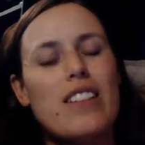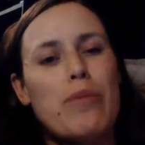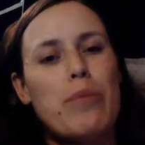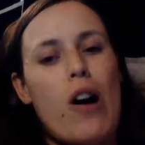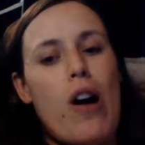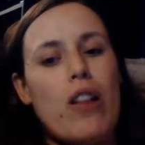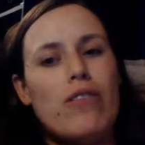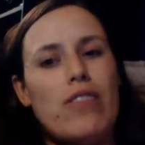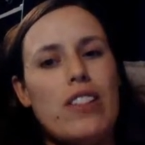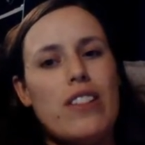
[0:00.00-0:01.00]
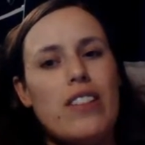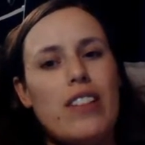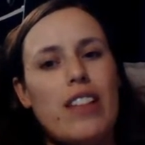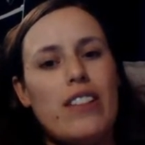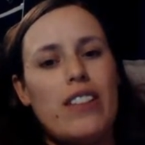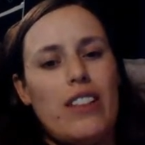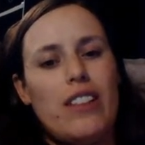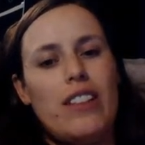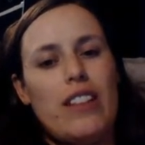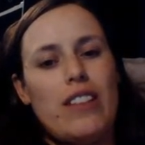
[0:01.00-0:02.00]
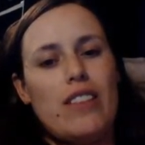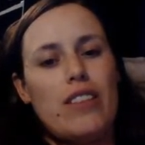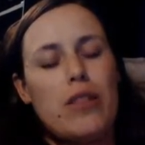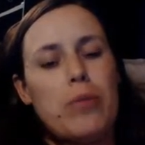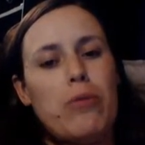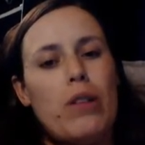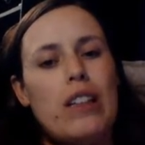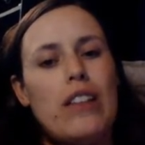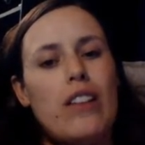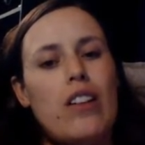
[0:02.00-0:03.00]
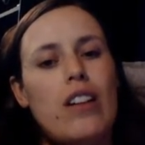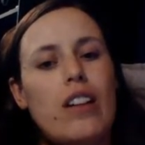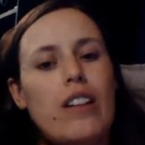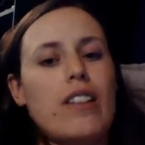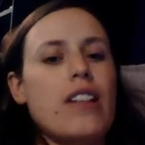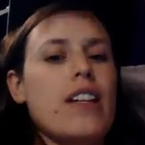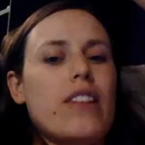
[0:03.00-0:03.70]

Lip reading: clip all of these together and it'll just be one long,